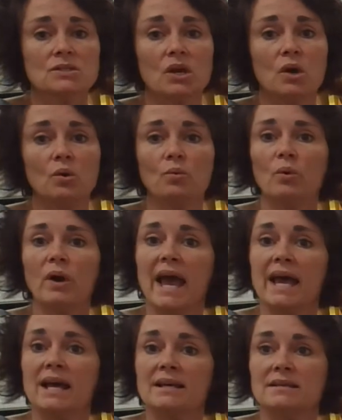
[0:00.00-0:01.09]
So,
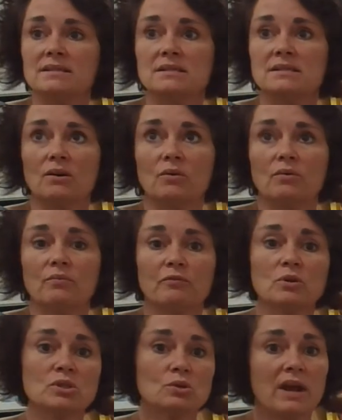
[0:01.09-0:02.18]
as
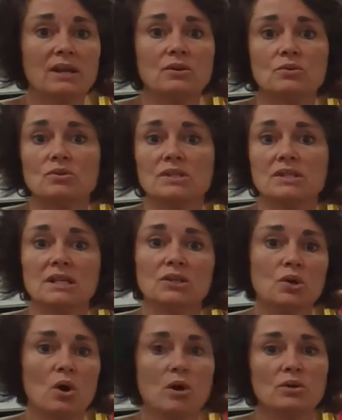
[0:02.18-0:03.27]
first graders,
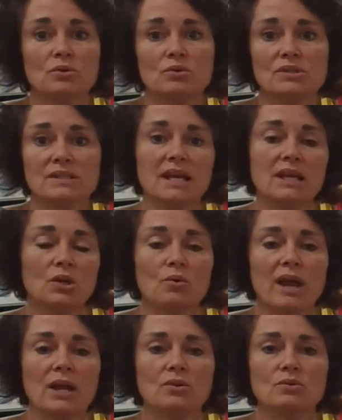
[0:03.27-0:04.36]
kindergartners, second
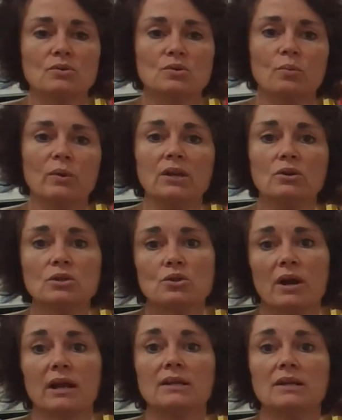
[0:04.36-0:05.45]
graders, we are
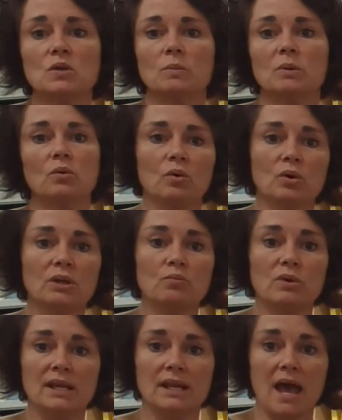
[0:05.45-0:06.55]
trying to build good
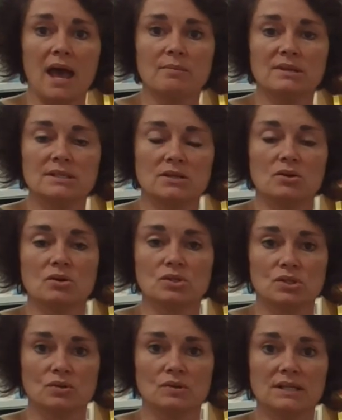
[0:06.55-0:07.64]
reading habits in our
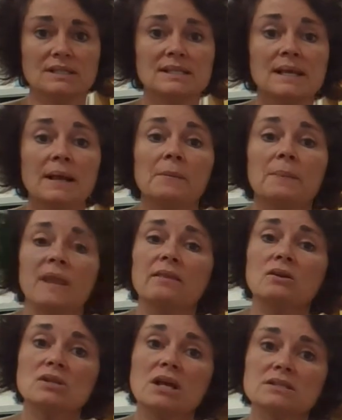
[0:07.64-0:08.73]
students.
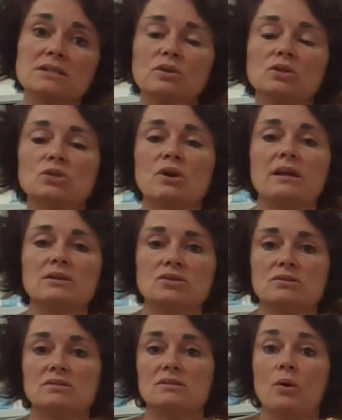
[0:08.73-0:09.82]
And there's lots of good
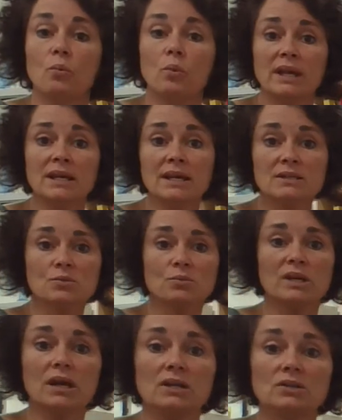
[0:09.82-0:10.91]
strategies that we as
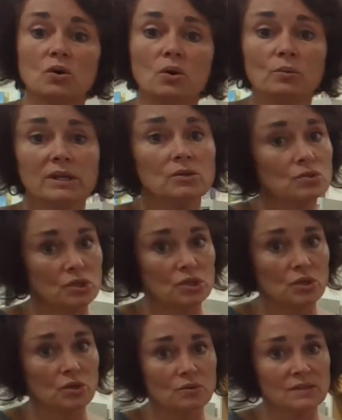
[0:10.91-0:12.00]
adult readers
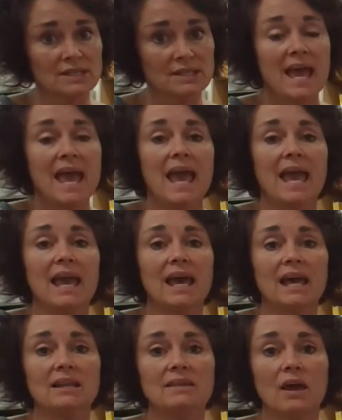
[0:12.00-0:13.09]
use
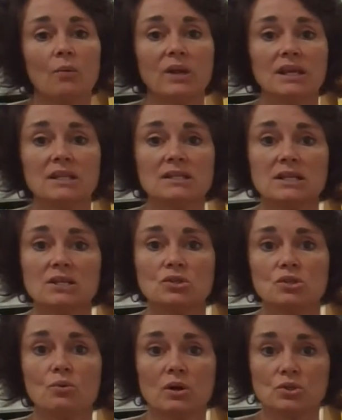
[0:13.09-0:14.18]
and that we can
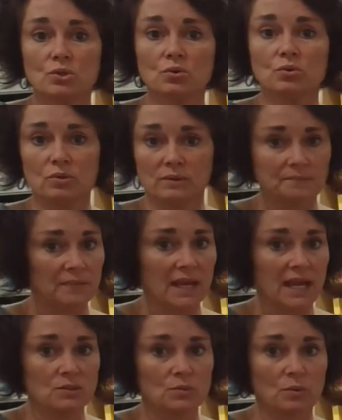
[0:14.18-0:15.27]
teach to our children
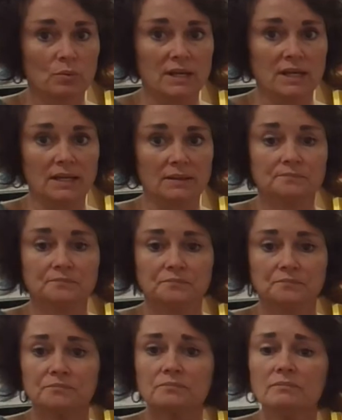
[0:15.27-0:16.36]
as we're reading
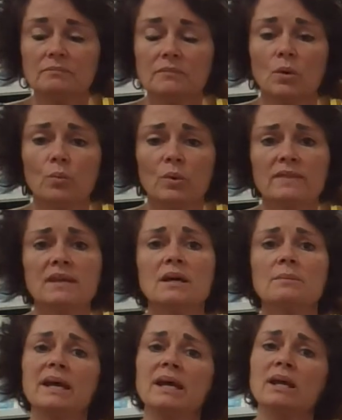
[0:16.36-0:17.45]
with
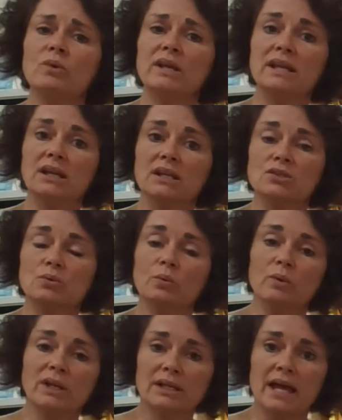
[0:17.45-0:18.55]
them and
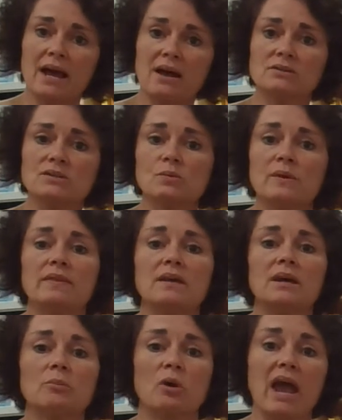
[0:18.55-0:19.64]
doing read alouds with
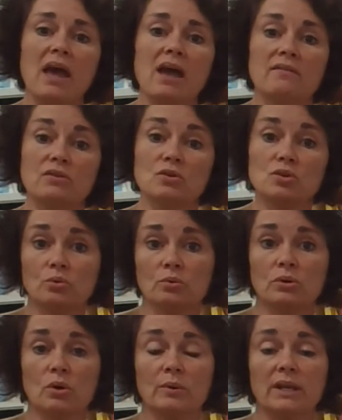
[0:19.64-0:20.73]
them, or if the
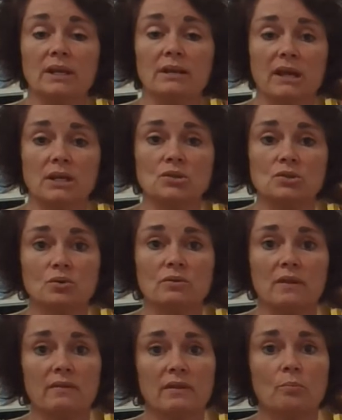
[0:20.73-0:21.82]
children are reading, making
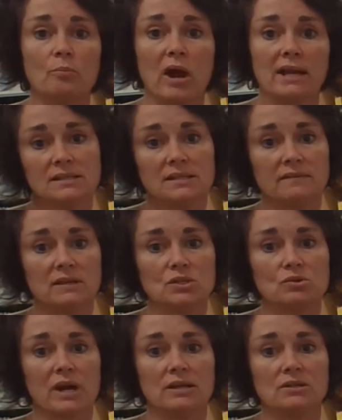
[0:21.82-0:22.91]
sure that they're practicing
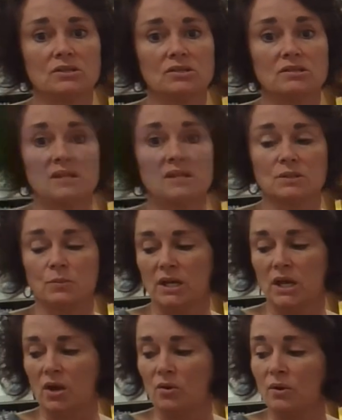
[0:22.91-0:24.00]
these strategies as we
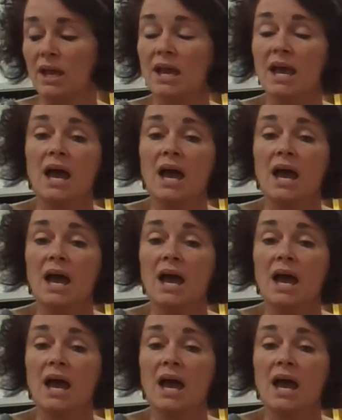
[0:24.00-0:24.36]
go.